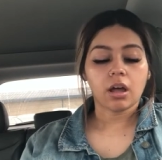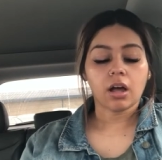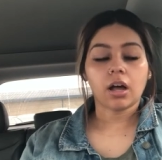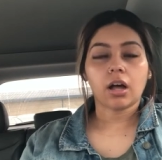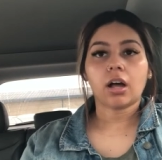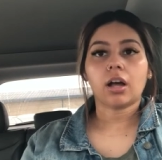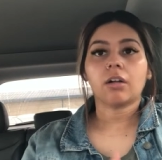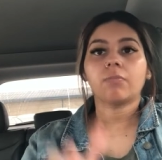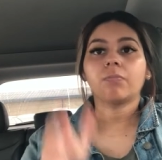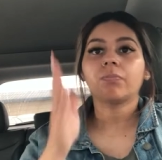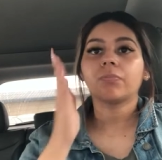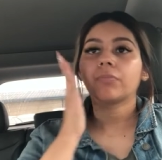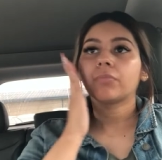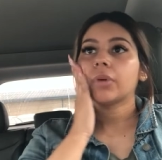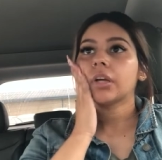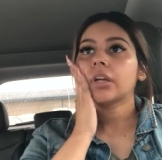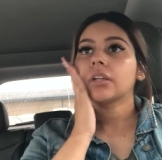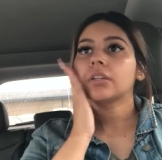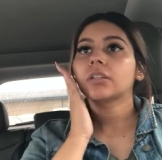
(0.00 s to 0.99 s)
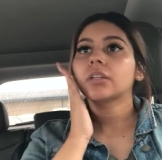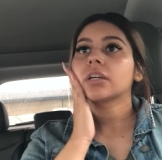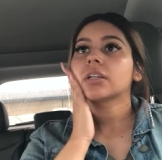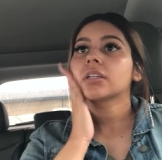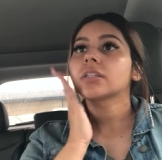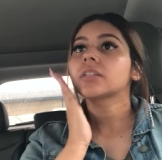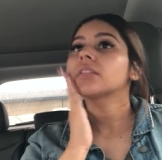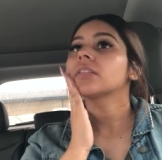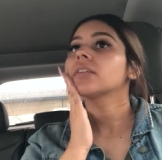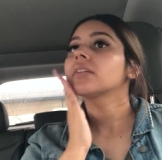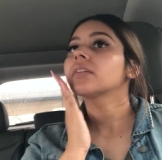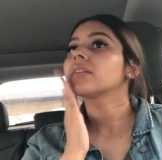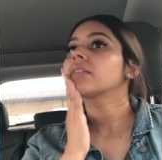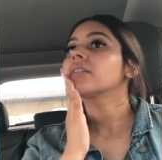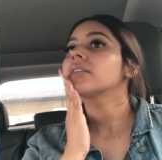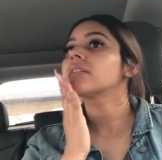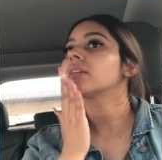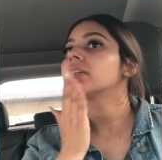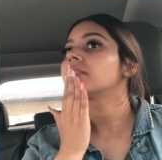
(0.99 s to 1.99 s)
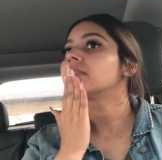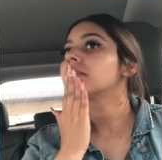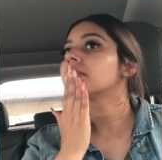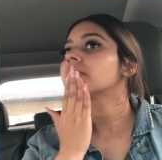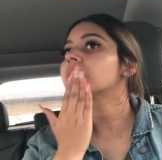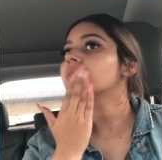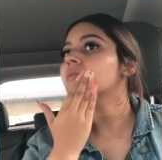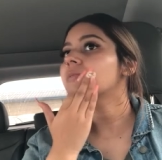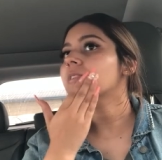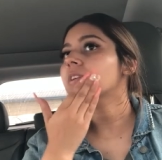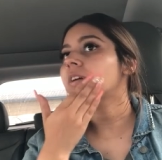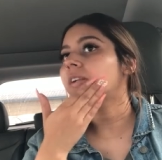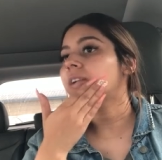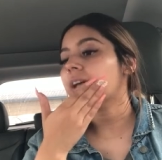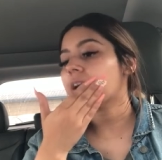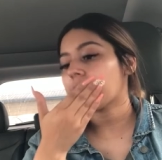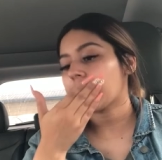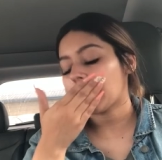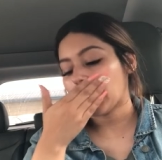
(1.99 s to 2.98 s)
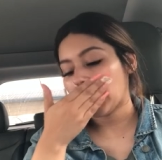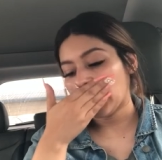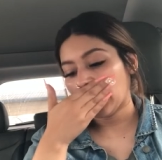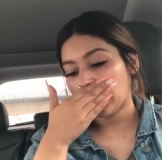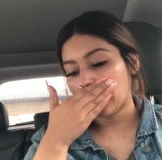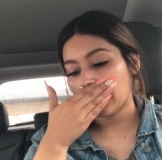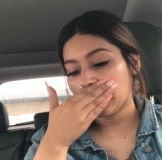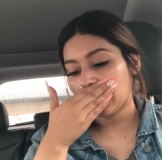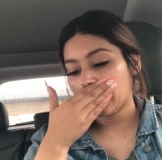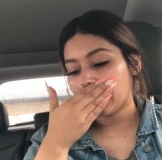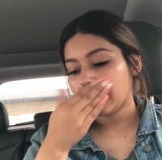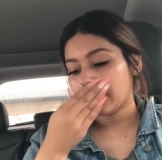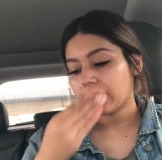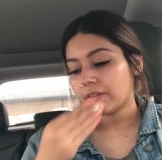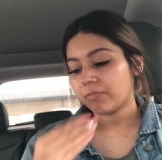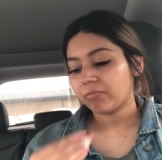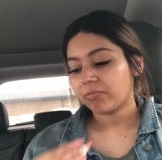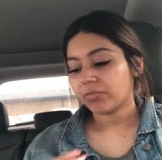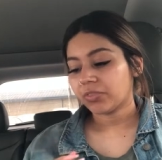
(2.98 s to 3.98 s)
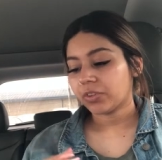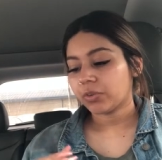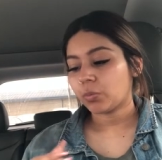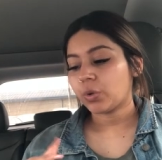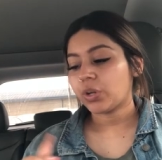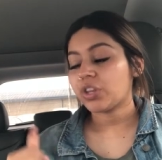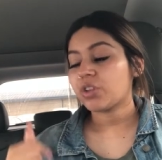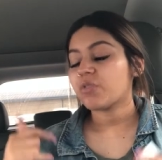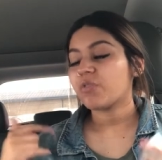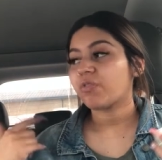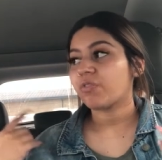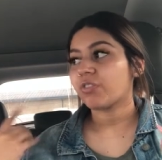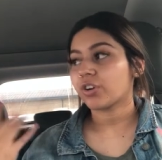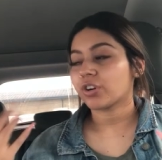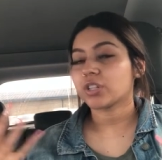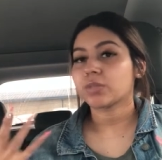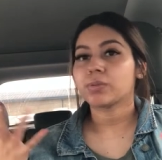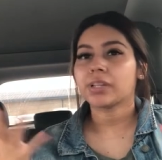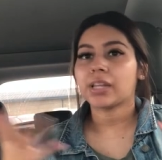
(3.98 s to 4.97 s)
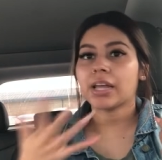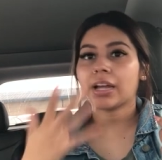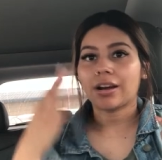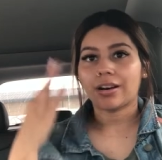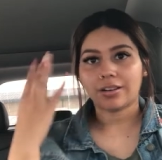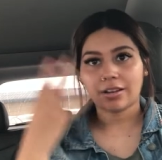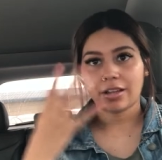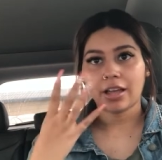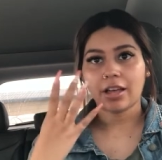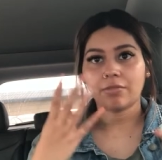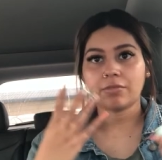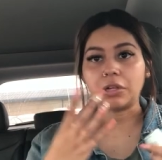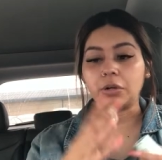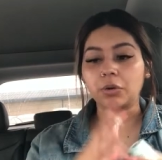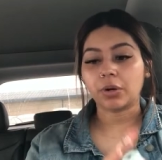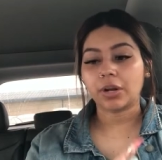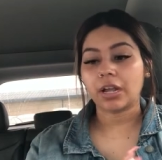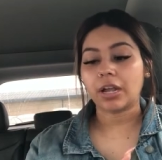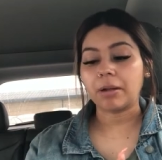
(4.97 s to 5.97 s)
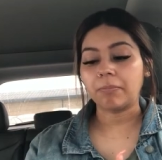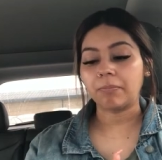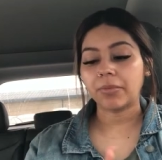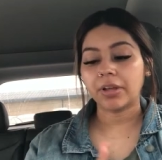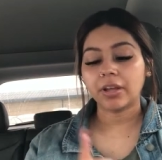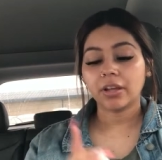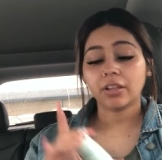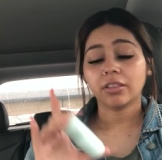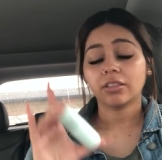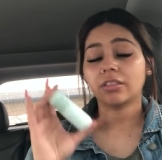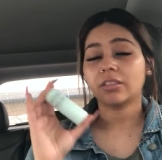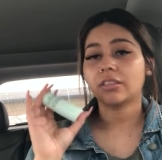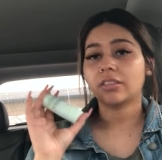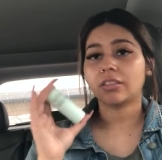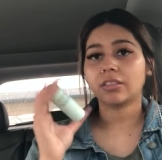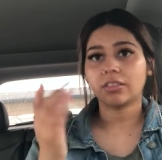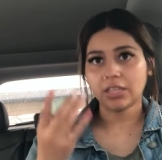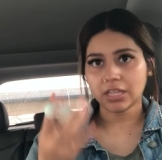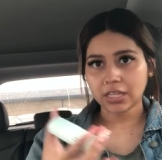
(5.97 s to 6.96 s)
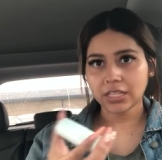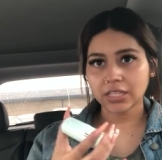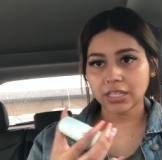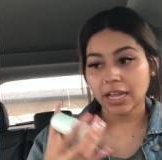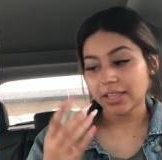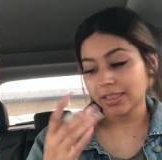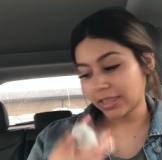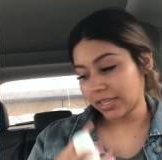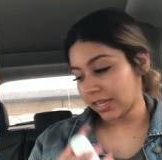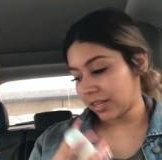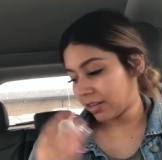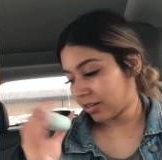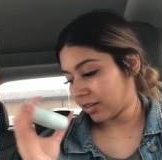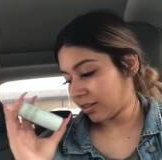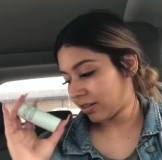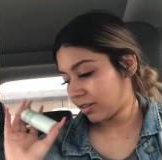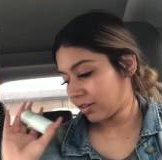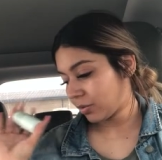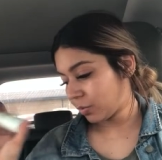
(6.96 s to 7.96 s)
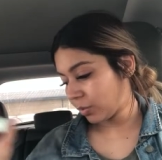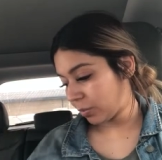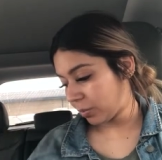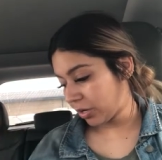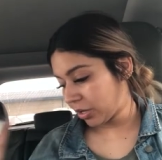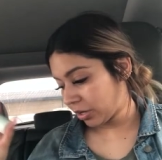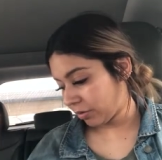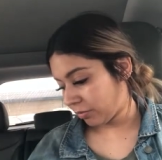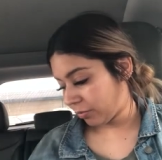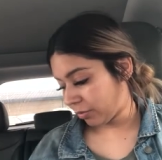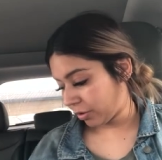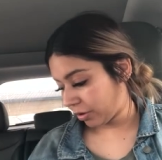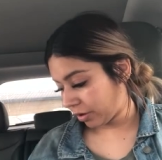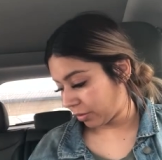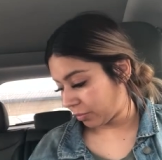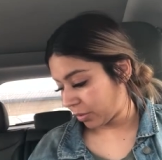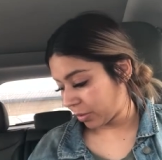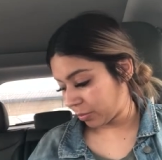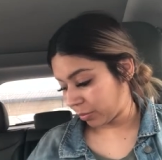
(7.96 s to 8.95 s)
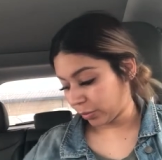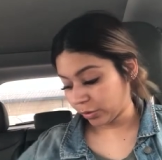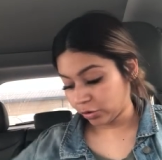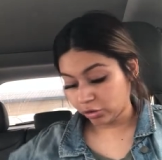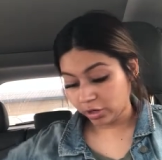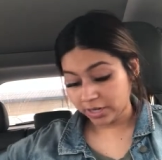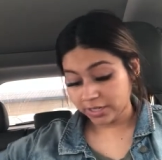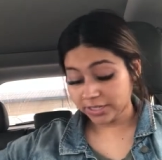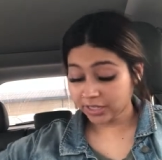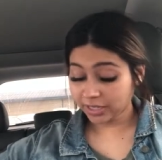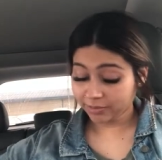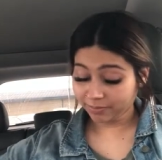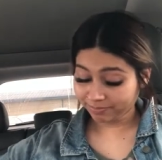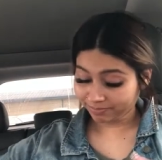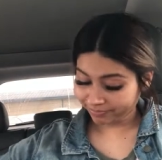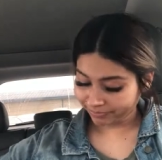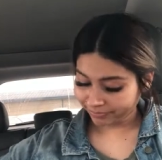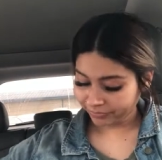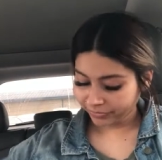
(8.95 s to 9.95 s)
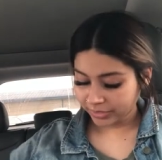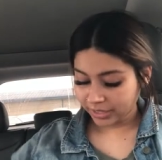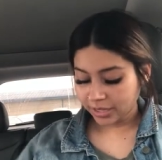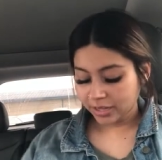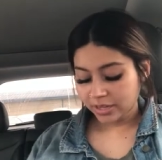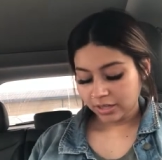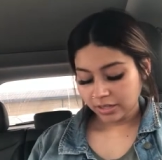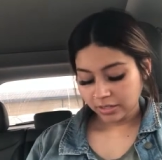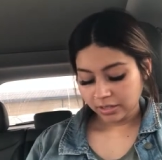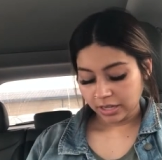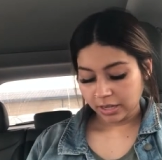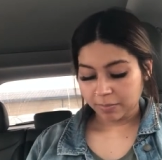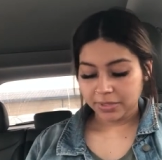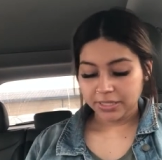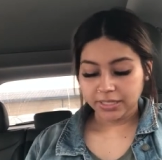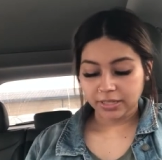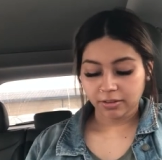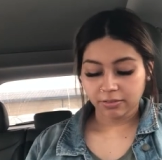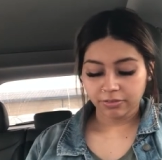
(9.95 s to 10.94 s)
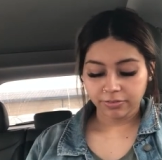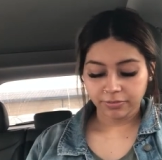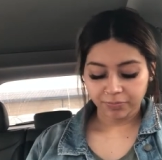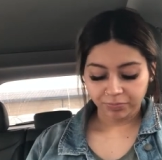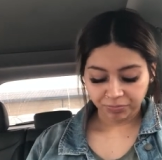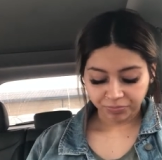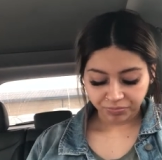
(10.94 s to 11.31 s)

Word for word: um, but it does it does feel like when you first put like on a heavy cream this i think would be good for people with dry skin like myself